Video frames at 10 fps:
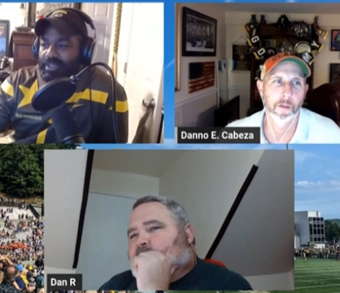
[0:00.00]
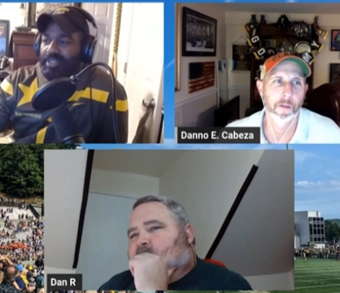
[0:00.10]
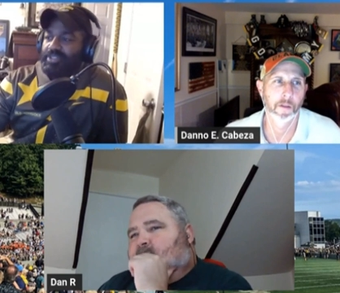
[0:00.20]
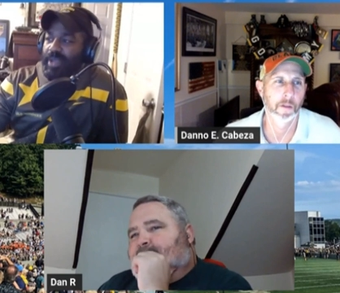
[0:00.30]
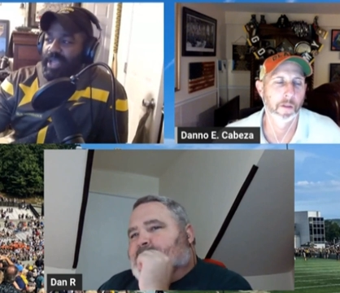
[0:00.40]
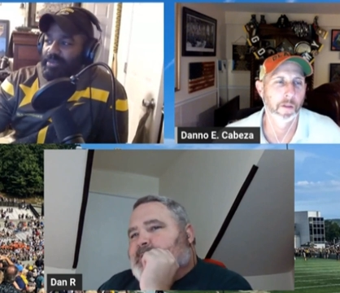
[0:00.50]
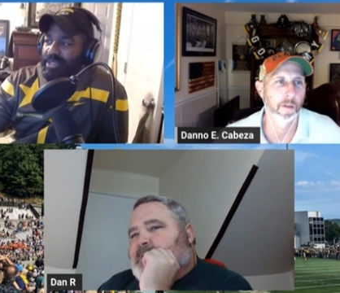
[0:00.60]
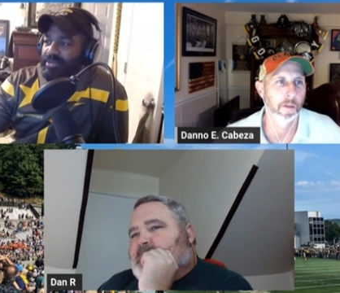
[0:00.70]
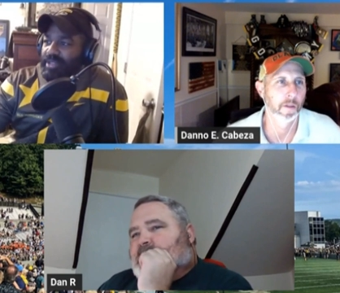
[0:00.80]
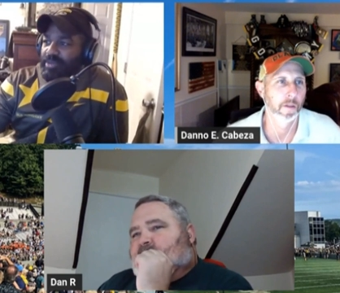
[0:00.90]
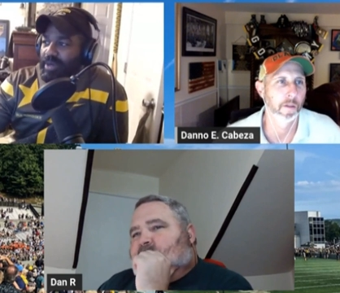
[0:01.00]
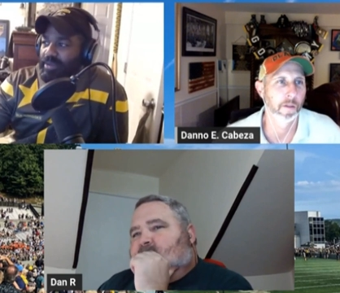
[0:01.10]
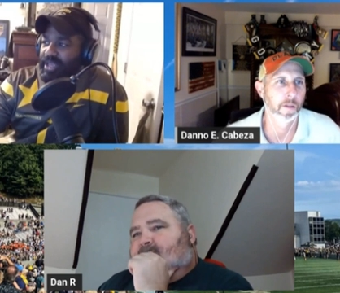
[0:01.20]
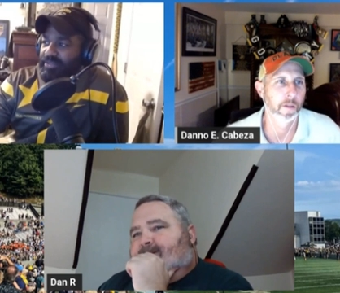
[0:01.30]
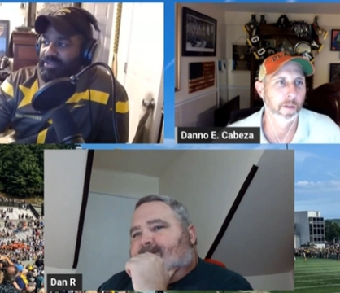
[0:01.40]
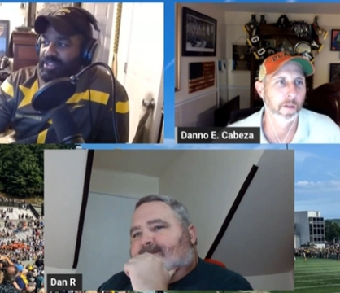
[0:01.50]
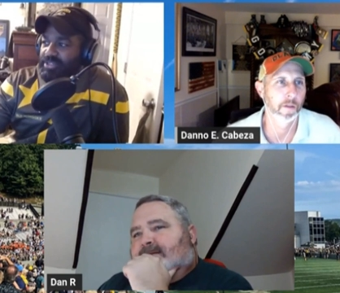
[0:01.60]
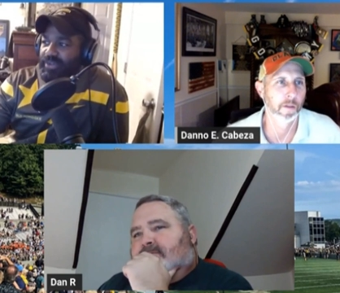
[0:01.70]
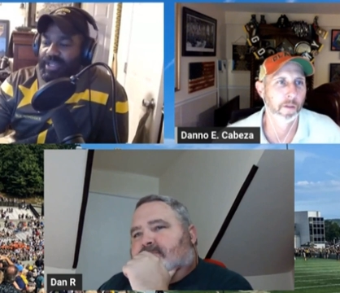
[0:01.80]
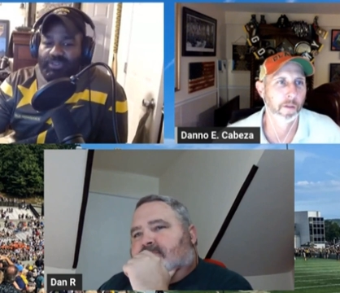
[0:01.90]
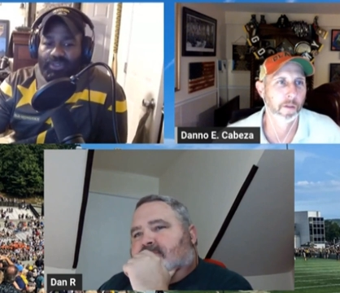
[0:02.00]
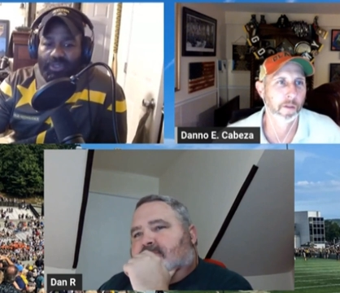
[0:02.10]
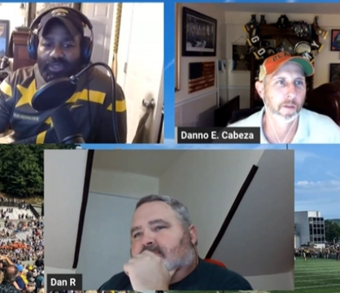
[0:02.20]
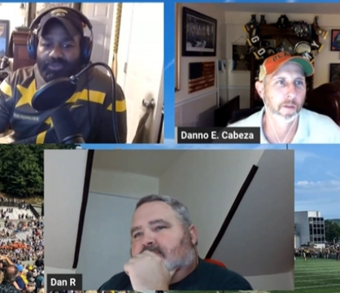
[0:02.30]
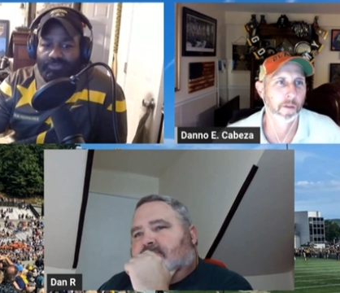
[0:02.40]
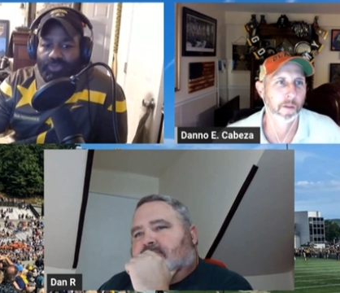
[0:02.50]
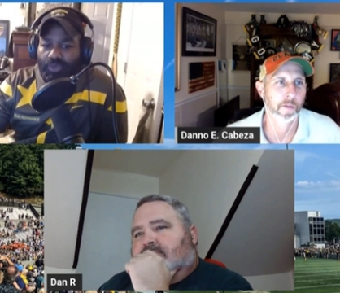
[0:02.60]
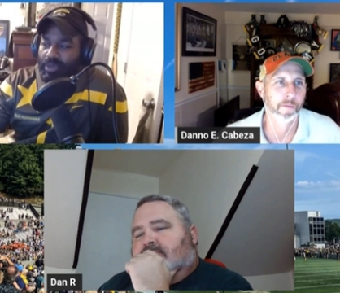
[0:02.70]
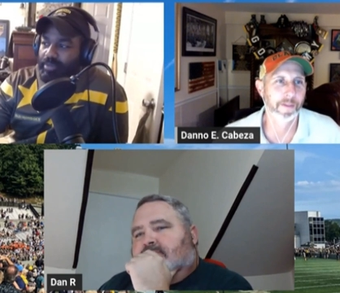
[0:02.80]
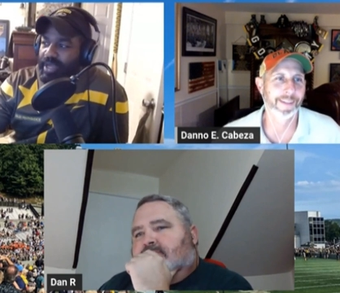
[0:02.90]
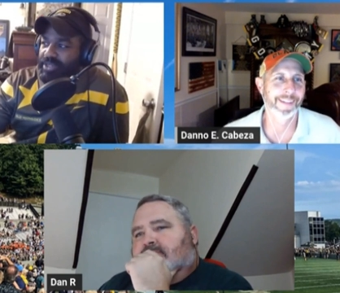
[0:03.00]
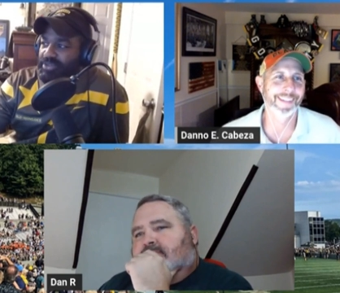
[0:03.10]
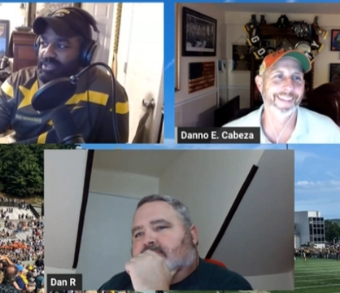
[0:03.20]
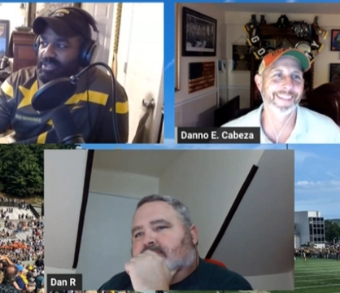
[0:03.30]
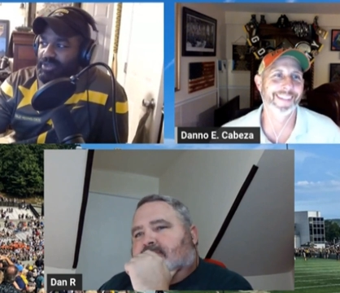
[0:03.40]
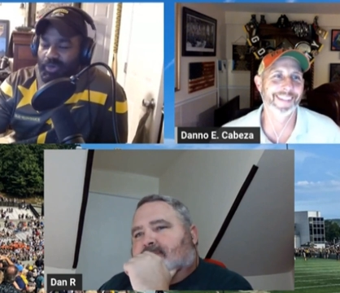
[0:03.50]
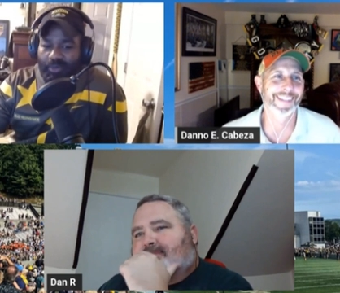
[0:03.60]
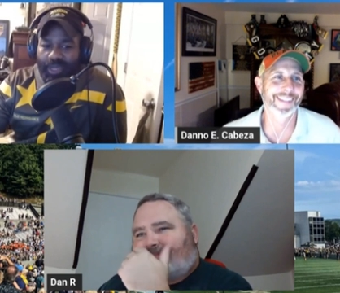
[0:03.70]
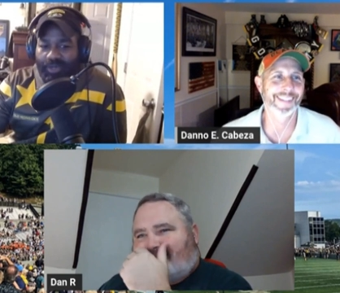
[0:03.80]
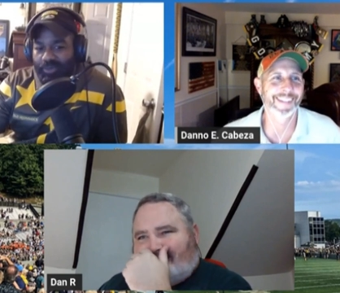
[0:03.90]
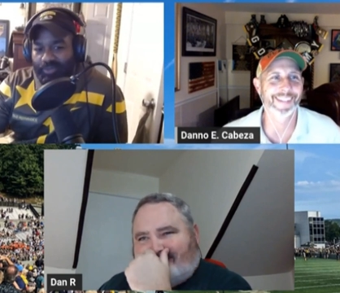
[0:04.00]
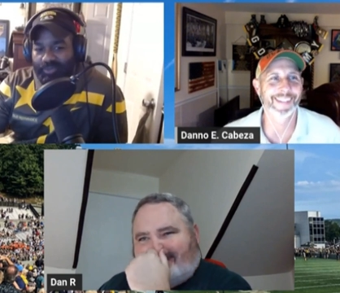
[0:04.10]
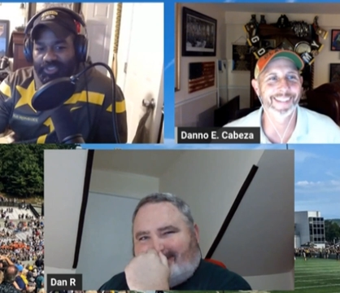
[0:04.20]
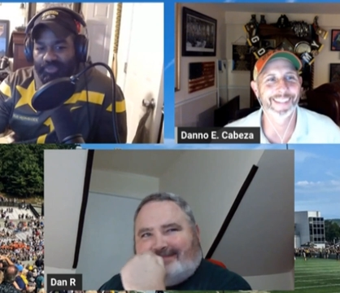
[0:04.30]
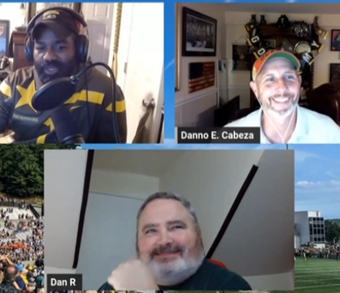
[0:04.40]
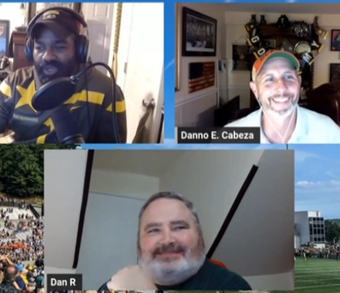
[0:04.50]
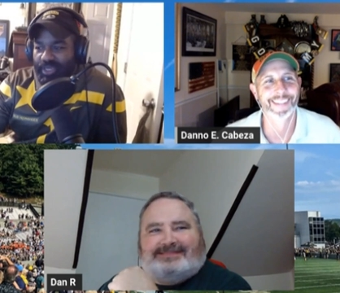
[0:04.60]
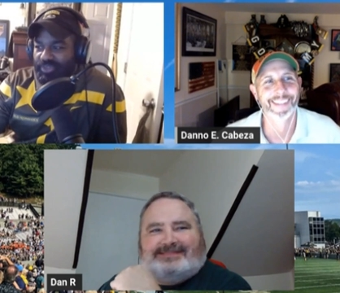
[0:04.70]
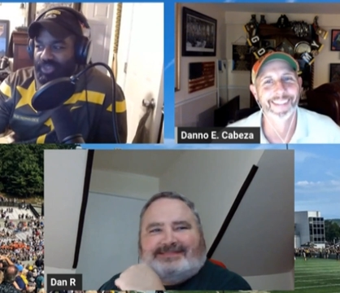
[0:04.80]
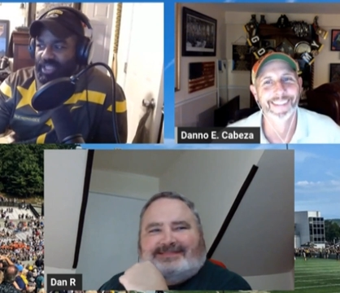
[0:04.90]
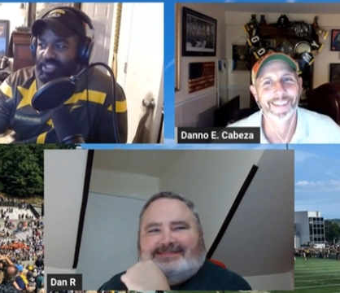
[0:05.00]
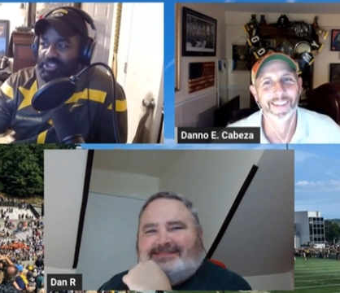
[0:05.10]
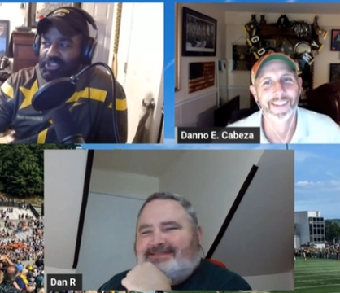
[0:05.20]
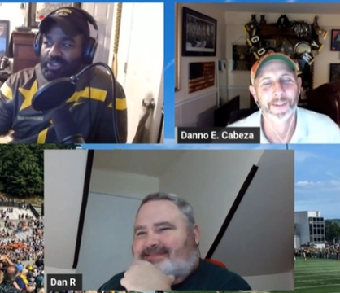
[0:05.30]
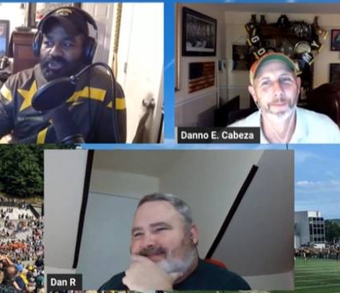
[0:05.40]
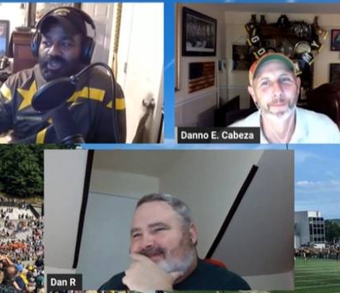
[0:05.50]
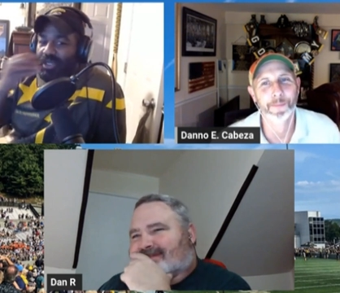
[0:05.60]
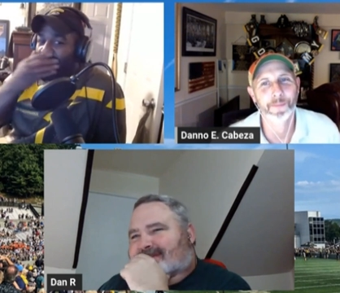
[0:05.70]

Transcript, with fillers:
Speaker 1: It's Bama. They probably have six five star quarterbacks in the quarterback room, just to be honest. LSU,